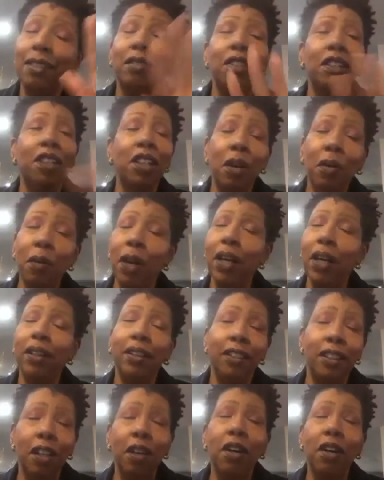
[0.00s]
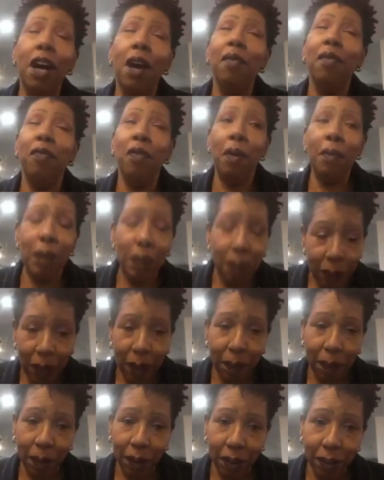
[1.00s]
you know what? Don't come for me,
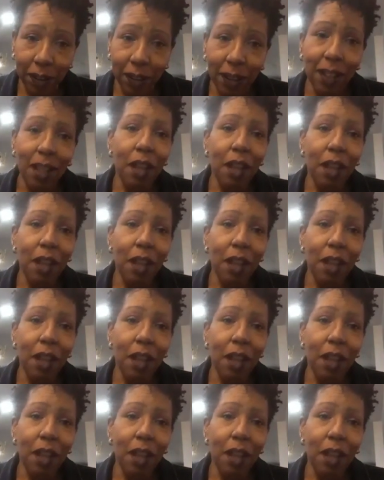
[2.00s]
people.